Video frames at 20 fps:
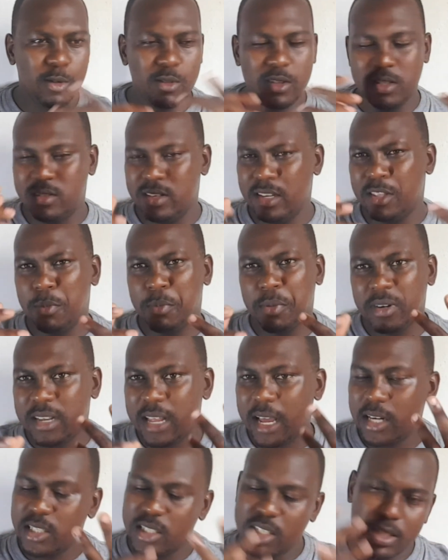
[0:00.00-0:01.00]
this track, the
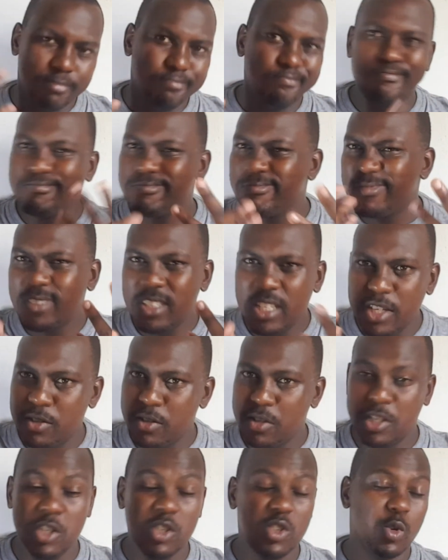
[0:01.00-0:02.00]
production, this
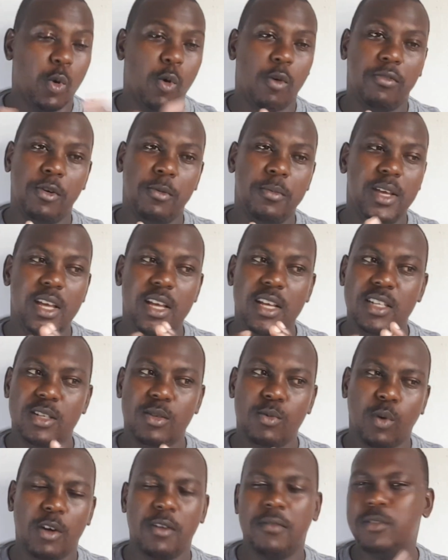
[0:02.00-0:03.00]
for me, it's
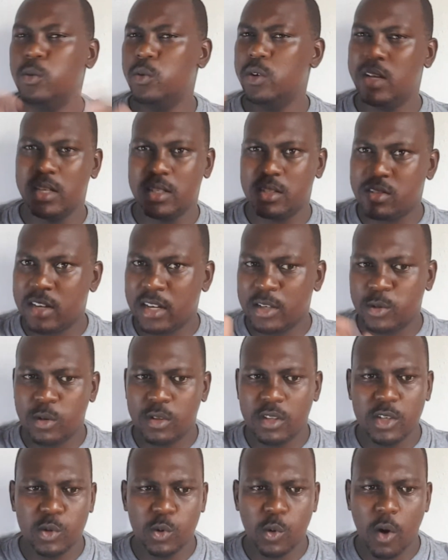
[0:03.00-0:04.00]
one of the weakest tracks on
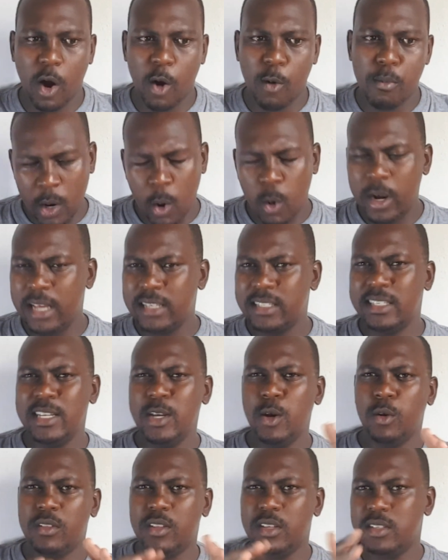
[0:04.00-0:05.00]
this whole album. Now lastly,
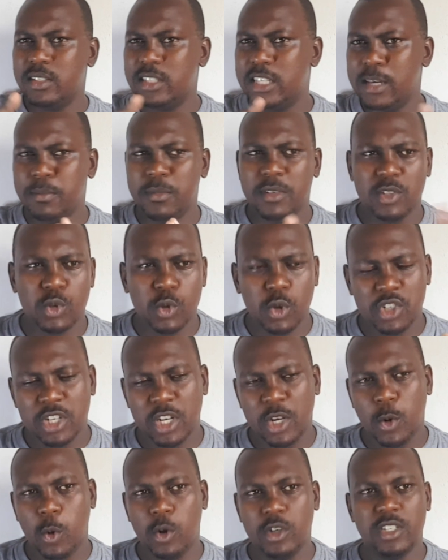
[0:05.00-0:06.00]
on this theme, the socially
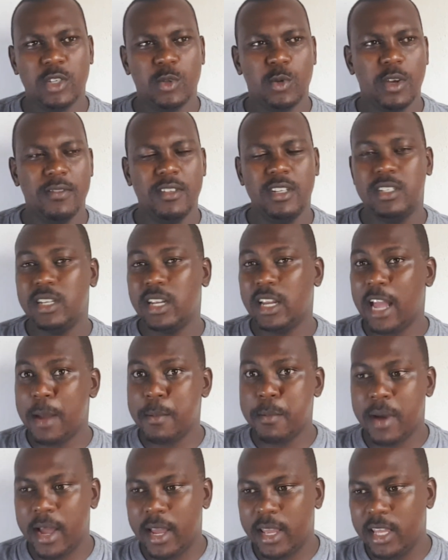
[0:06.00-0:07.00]
conscious, we have the track Am
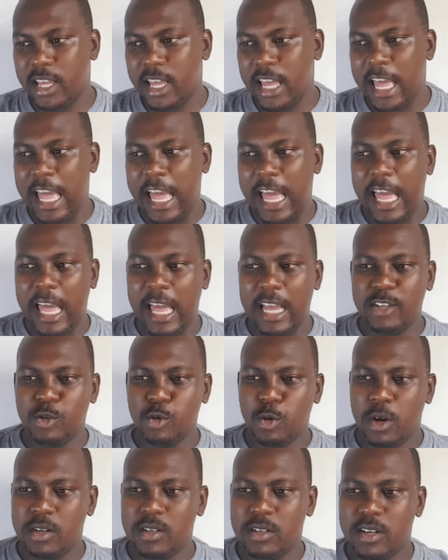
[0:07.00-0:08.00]
I. And you know
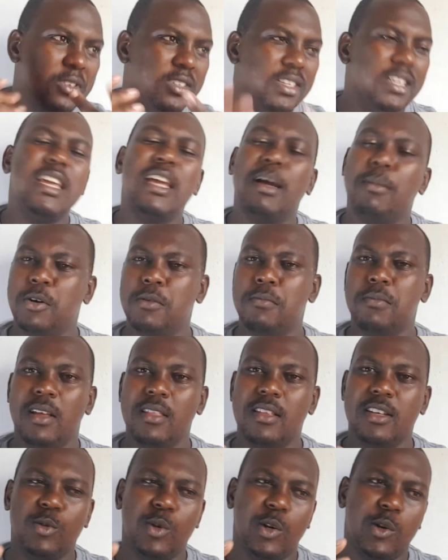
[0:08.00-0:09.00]
what, singing about
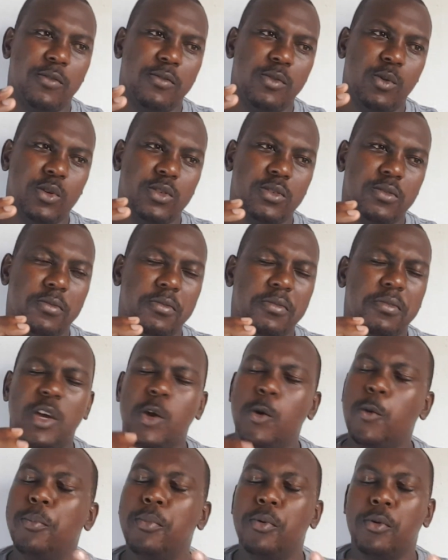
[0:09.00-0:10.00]
mothers, one of those
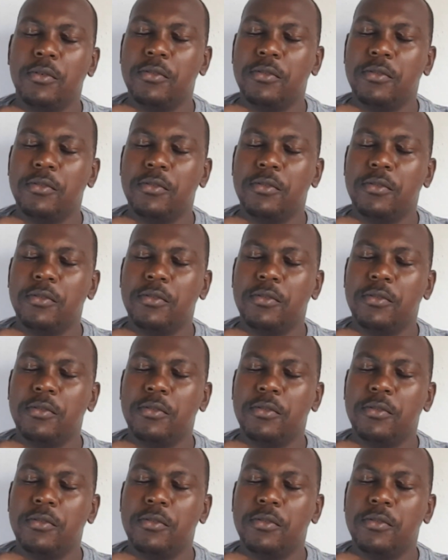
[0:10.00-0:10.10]
fail-proof